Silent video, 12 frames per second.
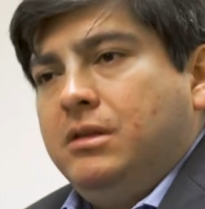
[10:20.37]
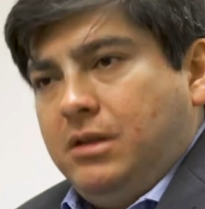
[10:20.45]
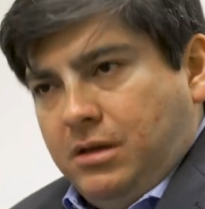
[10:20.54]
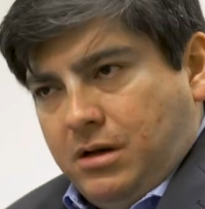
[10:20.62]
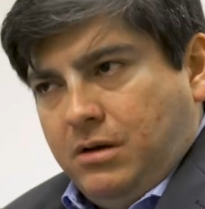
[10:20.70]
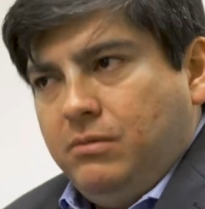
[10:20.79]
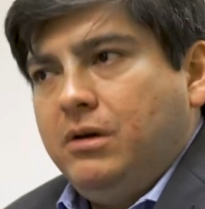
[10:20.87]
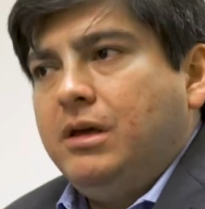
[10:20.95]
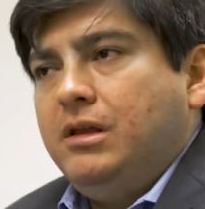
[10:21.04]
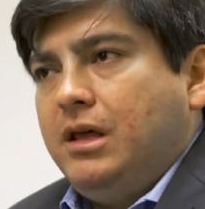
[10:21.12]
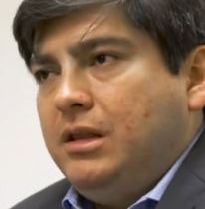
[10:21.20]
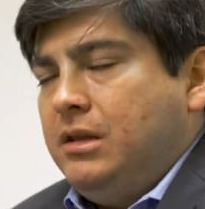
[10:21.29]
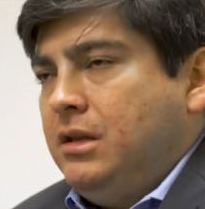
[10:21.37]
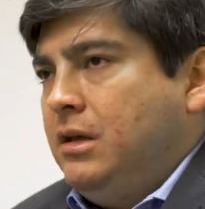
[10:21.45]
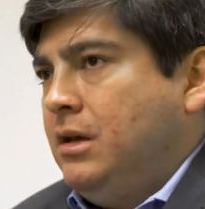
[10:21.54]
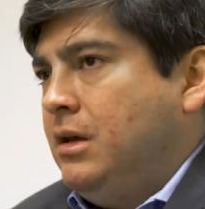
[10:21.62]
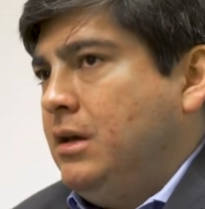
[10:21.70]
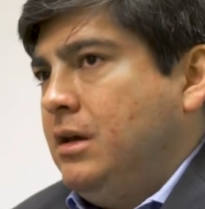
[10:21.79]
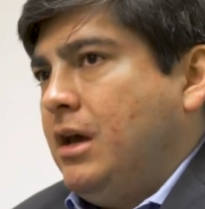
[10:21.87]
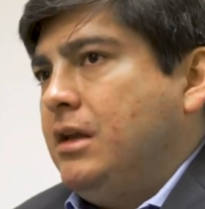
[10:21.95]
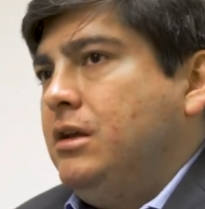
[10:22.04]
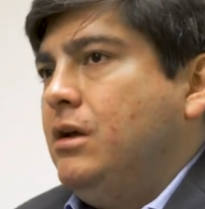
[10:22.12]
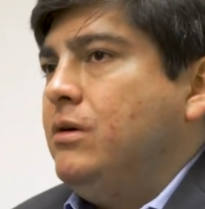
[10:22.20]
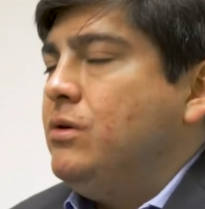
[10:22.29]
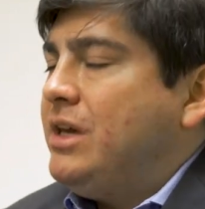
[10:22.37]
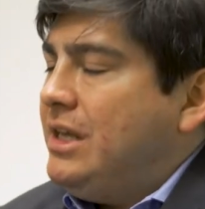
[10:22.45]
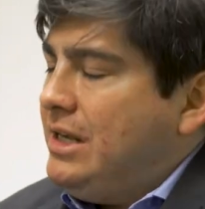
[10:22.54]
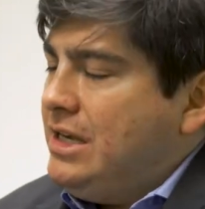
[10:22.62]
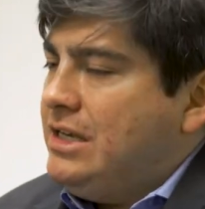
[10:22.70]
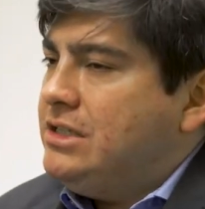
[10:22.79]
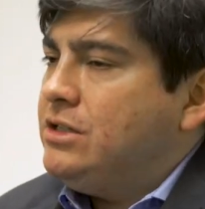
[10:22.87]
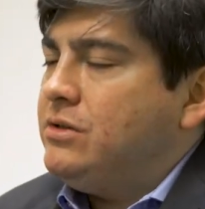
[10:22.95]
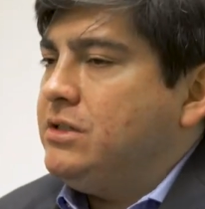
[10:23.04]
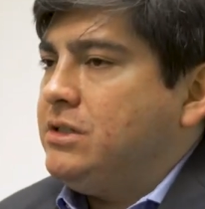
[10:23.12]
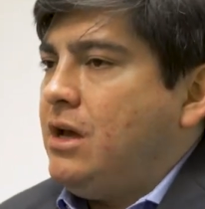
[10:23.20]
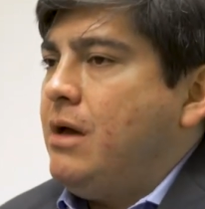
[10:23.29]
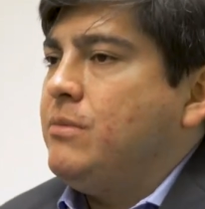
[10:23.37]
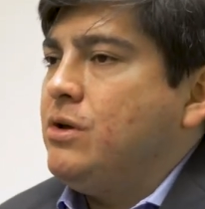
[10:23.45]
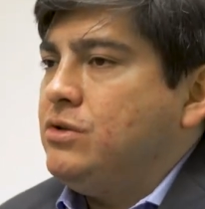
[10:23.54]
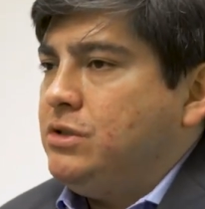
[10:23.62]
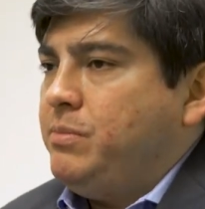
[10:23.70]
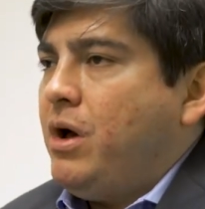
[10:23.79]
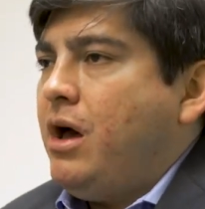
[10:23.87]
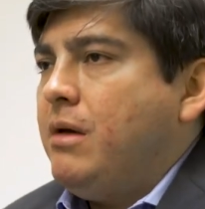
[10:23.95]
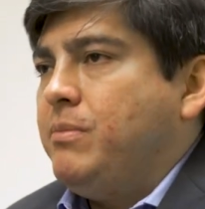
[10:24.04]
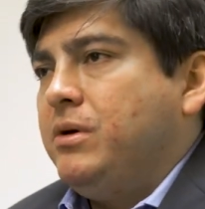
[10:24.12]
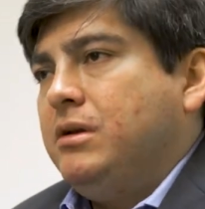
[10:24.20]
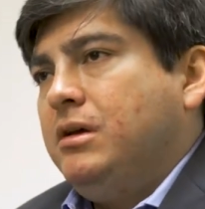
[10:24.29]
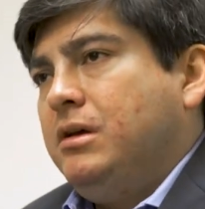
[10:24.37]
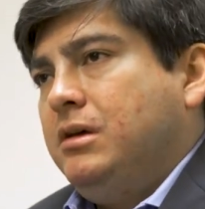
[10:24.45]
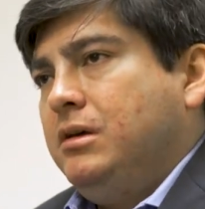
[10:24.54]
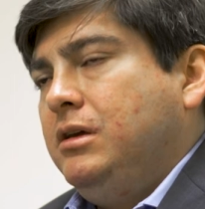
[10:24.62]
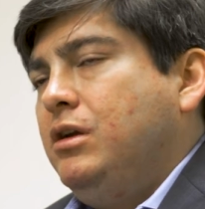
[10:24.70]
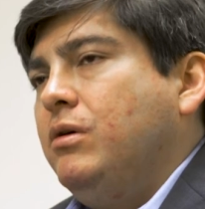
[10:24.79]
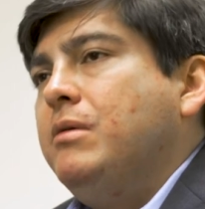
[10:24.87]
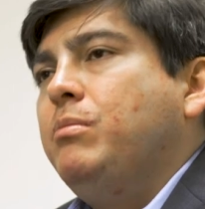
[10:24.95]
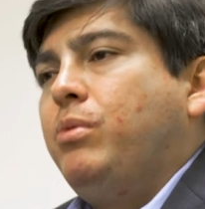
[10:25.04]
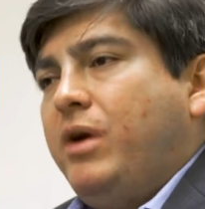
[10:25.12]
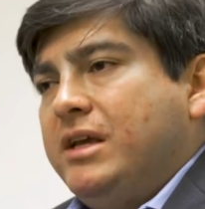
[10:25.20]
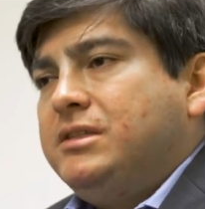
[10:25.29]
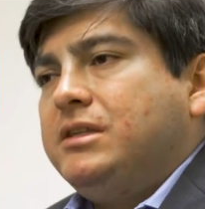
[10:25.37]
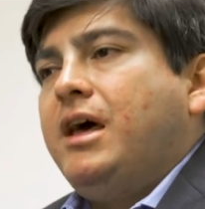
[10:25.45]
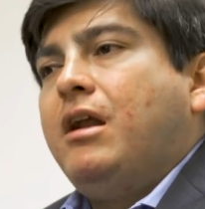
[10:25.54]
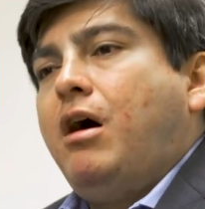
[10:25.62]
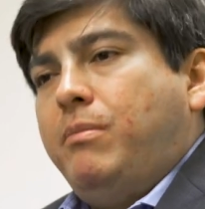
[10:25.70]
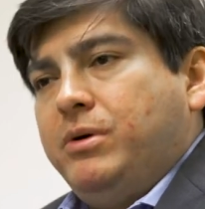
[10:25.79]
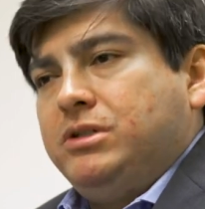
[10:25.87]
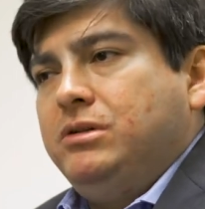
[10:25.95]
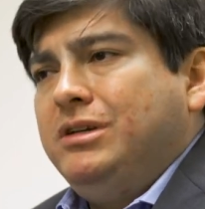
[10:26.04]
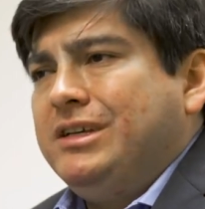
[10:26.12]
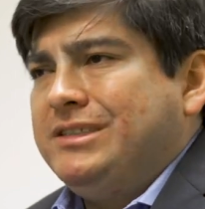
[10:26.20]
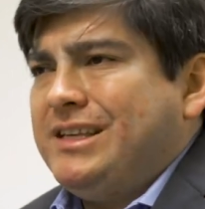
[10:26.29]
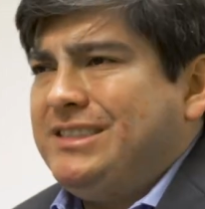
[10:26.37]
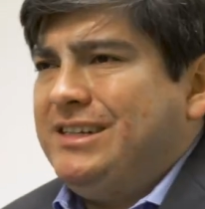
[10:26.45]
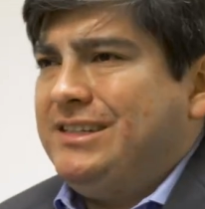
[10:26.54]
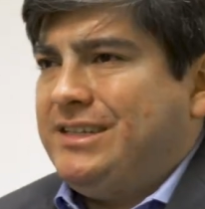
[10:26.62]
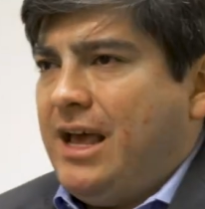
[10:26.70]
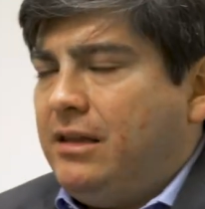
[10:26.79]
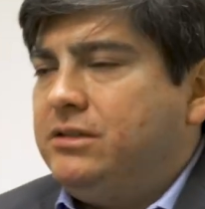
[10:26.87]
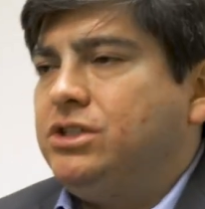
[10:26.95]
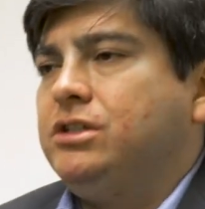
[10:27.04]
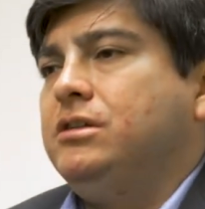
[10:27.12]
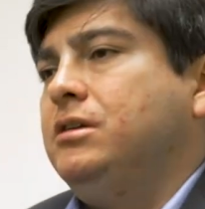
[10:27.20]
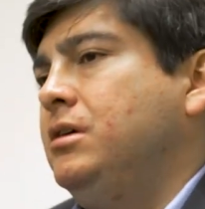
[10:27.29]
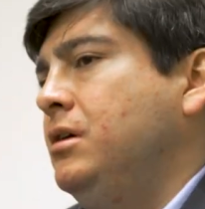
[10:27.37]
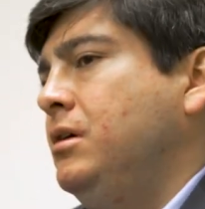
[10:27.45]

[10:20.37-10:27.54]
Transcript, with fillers: You know, and, and and you know, it'll get easier as time goes by, but you know, embrace that opportunity because that's an intelligent